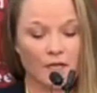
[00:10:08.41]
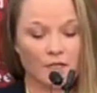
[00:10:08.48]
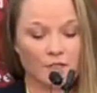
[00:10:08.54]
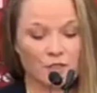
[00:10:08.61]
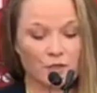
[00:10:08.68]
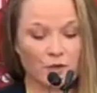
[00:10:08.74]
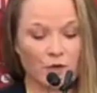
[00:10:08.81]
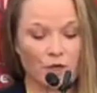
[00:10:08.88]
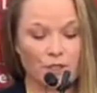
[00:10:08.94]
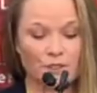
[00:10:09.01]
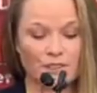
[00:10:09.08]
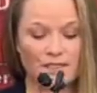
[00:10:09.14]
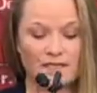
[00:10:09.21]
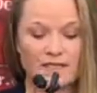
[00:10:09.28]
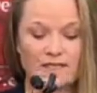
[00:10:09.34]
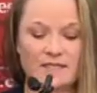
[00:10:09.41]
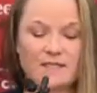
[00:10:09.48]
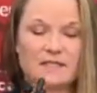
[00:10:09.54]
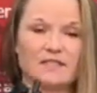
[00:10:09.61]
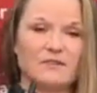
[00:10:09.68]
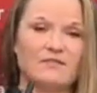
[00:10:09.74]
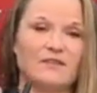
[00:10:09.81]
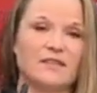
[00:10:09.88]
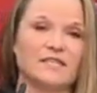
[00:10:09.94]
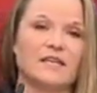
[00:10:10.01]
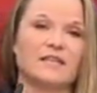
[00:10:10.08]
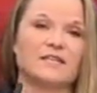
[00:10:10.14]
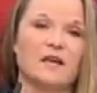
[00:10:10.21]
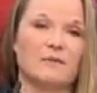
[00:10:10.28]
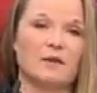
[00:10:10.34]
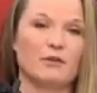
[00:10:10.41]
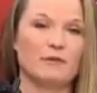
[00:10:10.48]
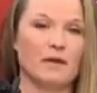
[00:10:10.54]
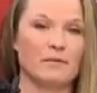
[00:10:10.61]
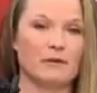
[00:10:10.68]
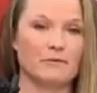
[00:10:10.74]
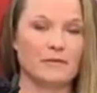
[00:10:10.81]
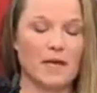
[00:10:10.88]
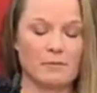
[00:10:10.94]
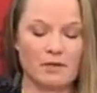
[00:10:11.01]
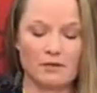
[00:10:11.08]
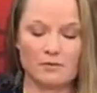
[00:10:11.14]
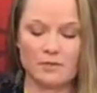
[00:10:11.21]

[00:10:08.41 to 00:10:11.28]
to urge citizens to visit www.ahs.ca